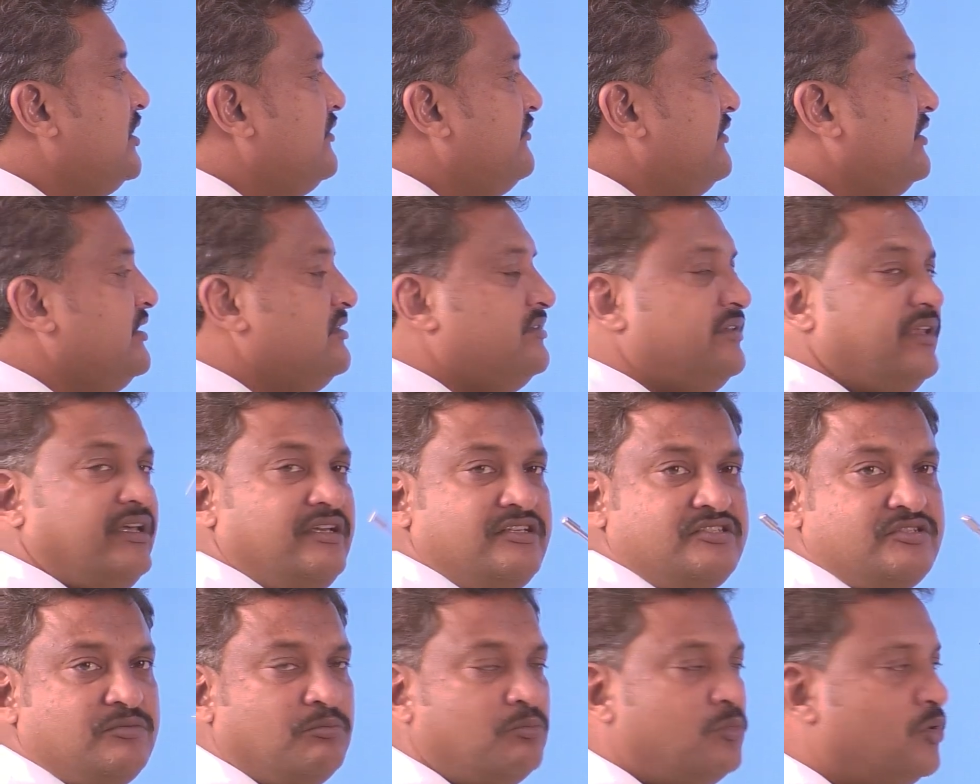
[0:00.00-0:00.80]
living
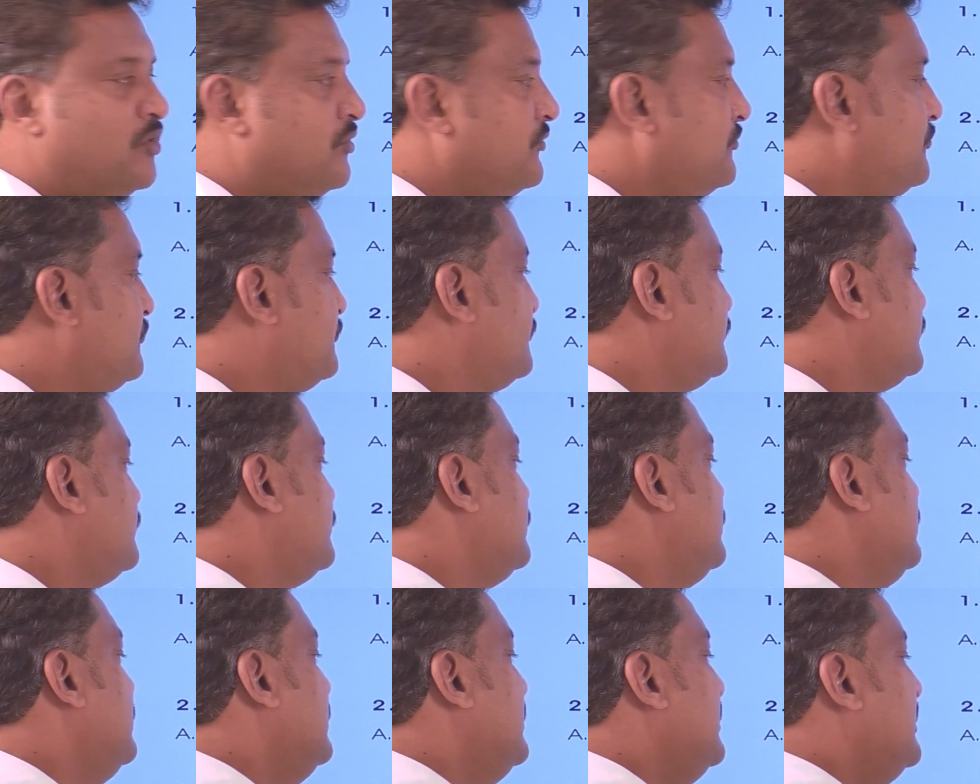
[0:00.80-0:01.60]
things move?
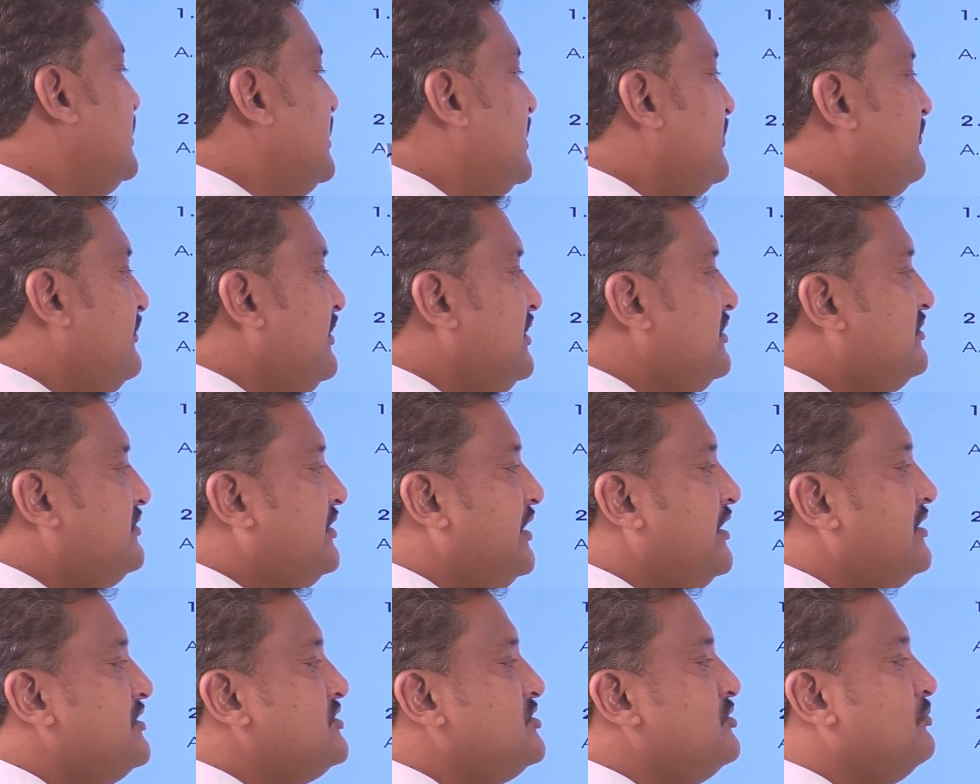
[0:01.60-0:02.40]
Living
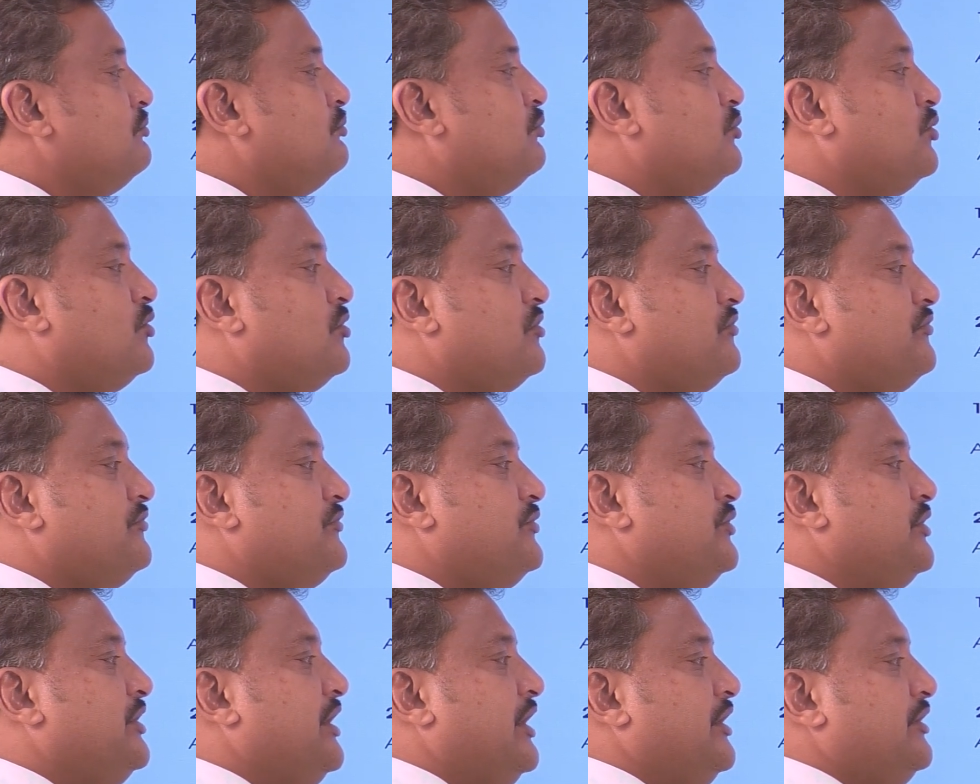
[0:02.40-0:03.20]
things move
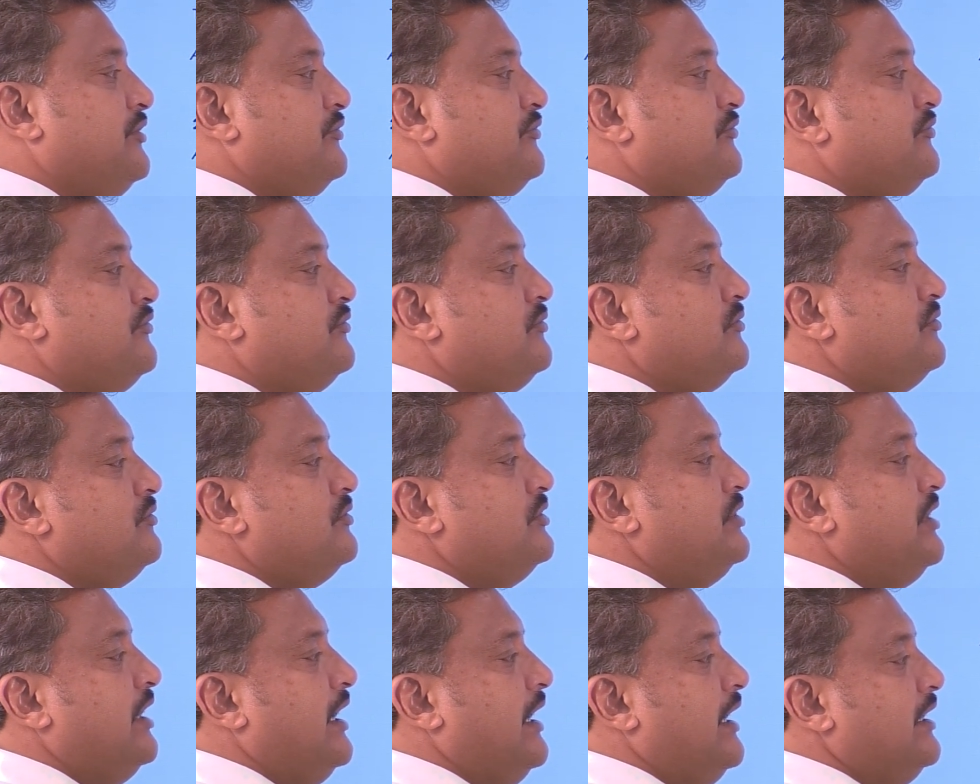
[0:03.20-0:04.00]
to get
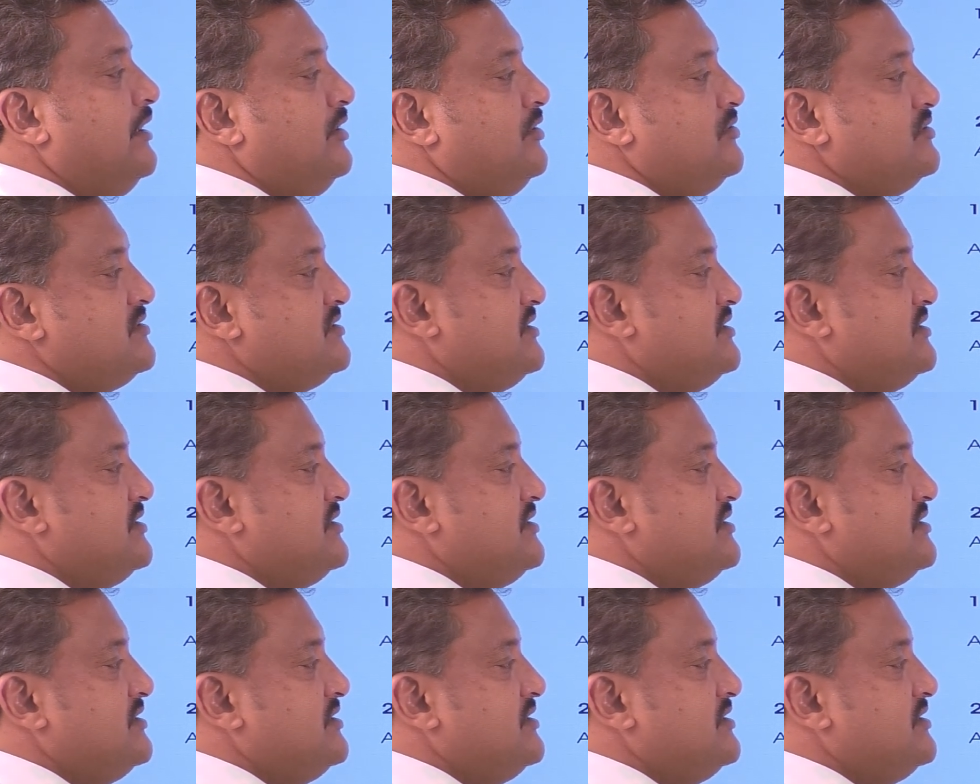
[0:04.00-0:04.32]
food and to